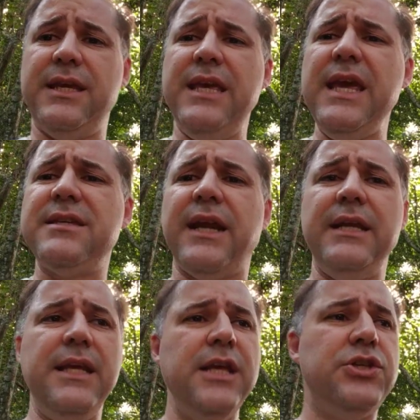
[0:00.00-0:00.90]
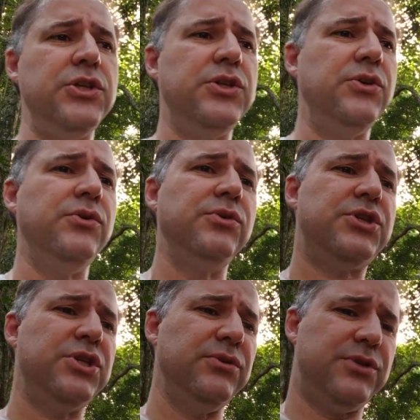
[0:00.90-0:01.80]
keys that I need to do
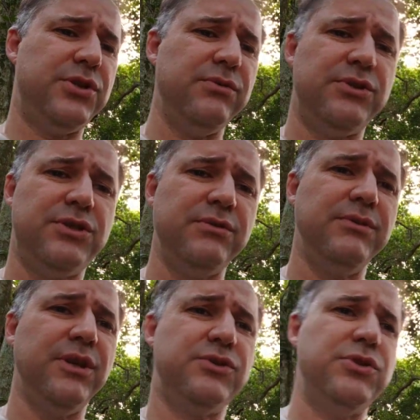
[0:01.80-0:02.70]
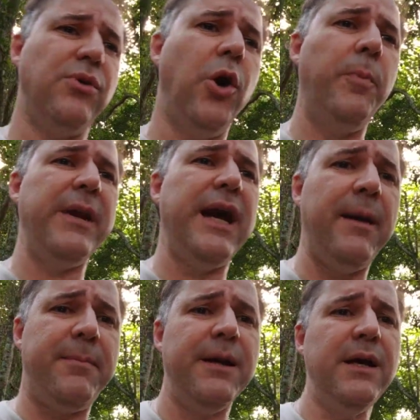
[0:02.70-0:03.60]
to you know, to open
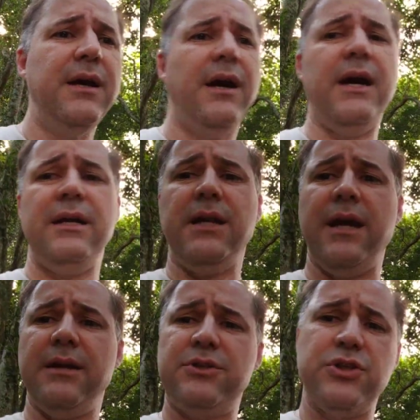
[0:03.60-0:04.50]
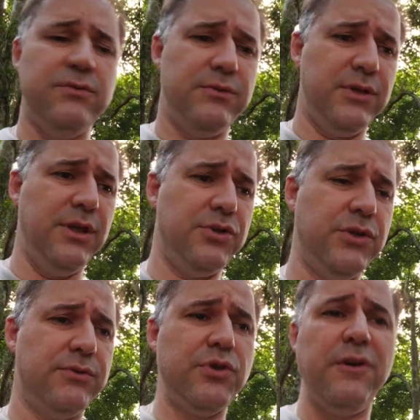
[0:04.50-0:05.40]
up and to, you know,
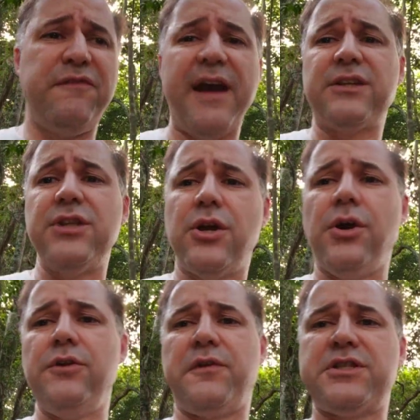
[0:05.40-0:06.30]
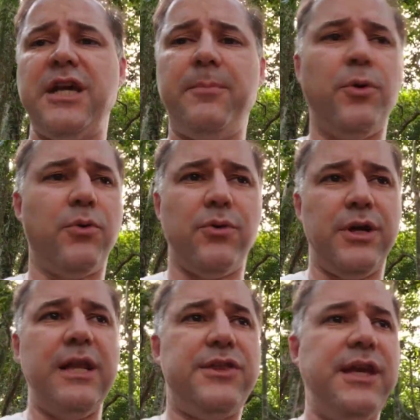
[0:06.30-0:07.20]
to refactor the code, for example,
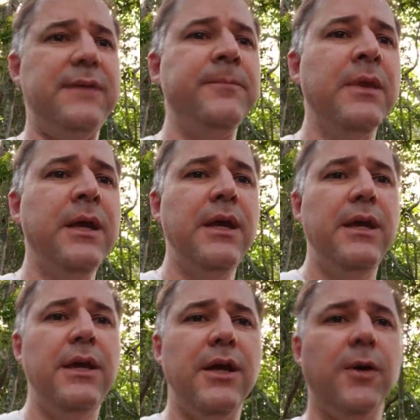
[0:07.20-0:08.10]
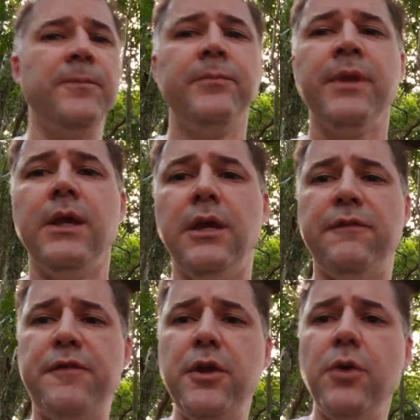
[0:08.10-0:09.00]
or anything. You know,
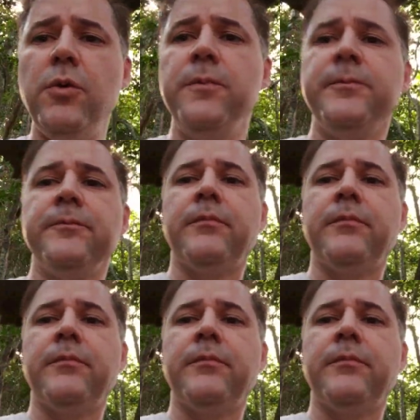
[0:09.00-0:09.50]
if your